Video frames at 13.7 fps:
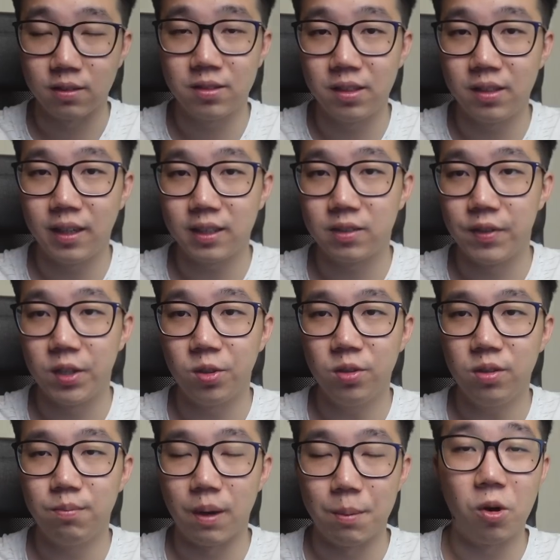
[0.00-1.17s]
see you in the next video,
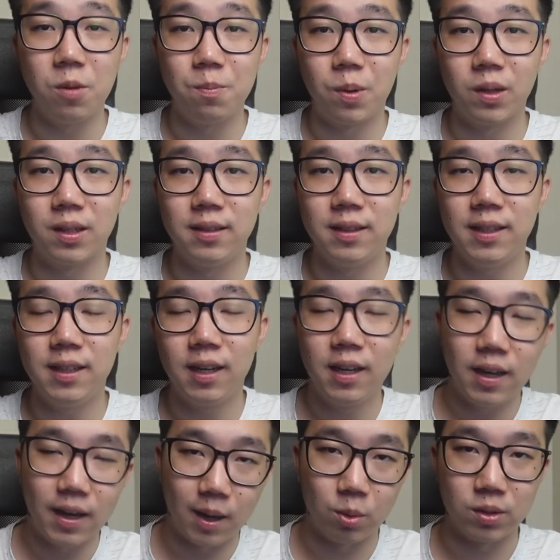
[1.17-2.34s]
but more importantly,
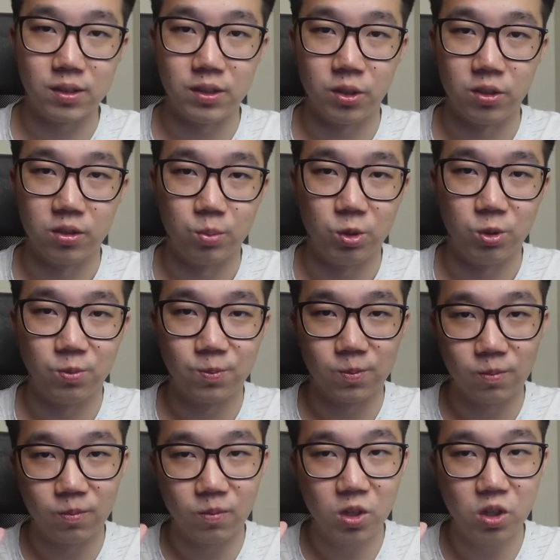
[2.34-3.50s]
I will see you on the moon.
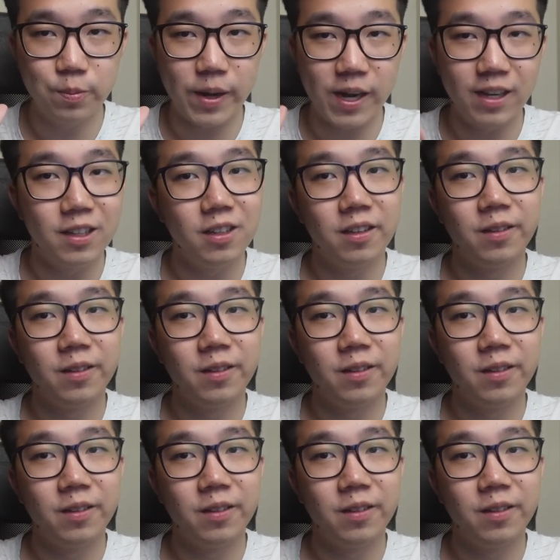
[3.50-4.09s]
Goodbye!